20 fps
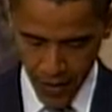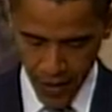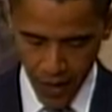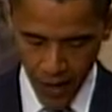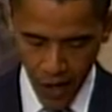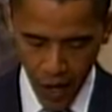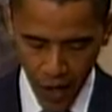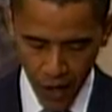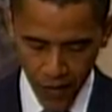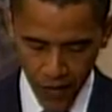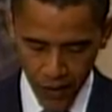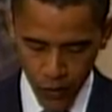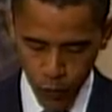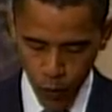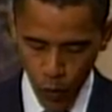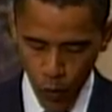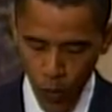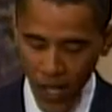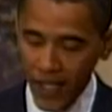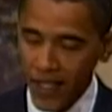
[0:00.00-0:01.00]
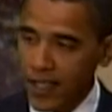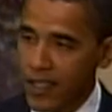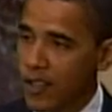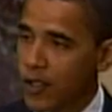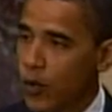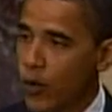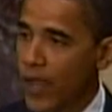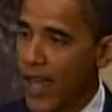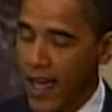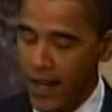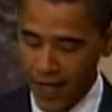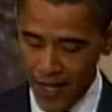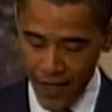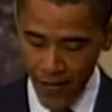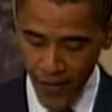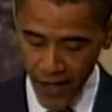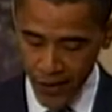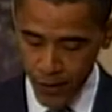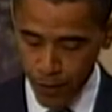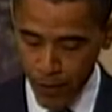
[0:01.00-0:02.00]
And all of us were willing to do that
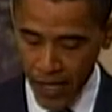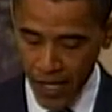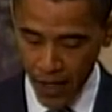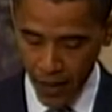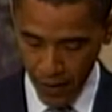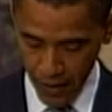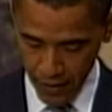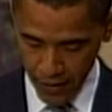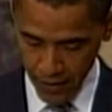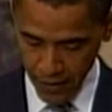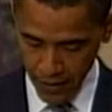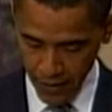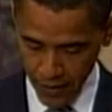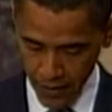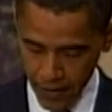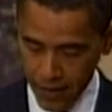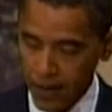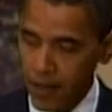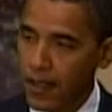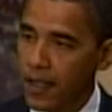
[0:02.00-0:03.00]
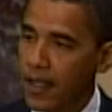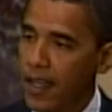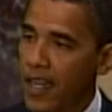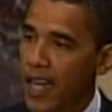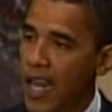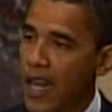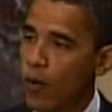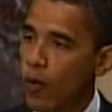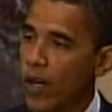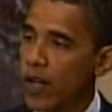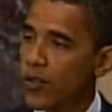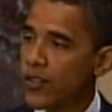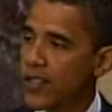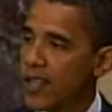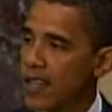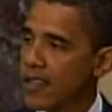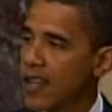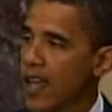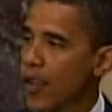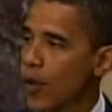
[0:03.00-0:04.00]
in this bill. And anyone who
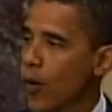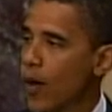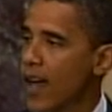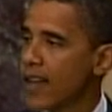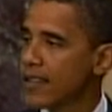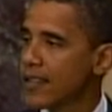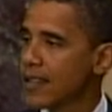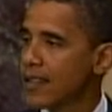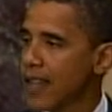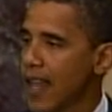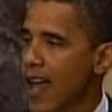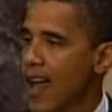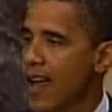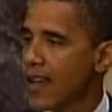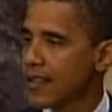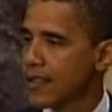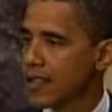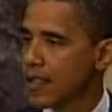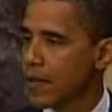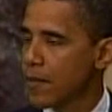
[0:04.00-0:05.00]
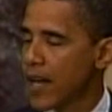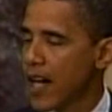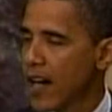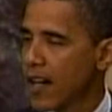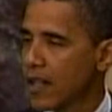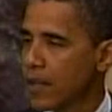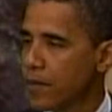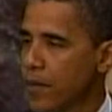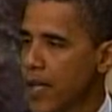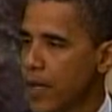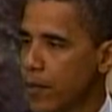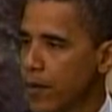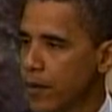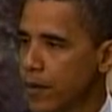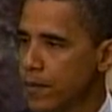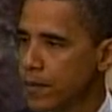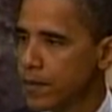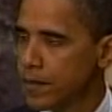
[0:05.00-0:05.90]
says otherwise is lying to the American people.